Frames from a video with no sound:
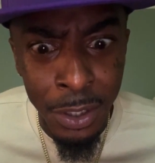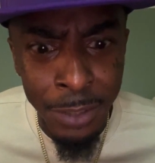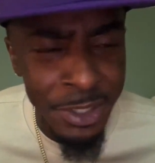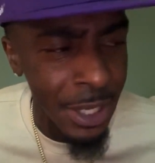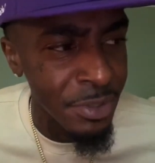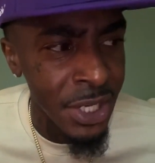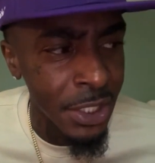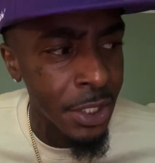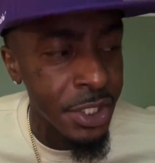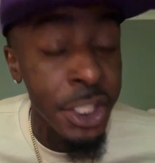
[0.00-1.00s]
Let me stop
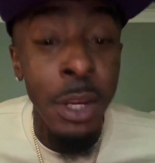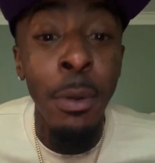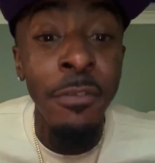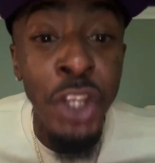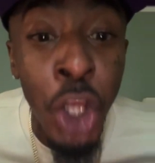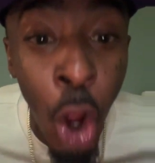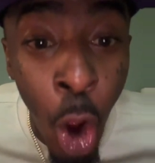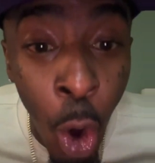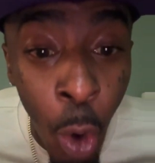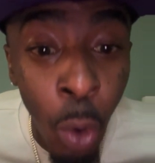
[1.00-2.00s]
saying us. Some of
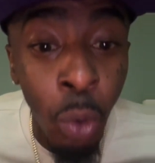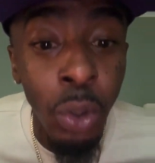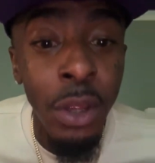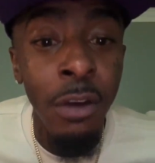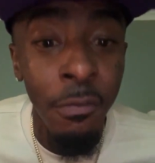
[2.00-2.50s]
y'all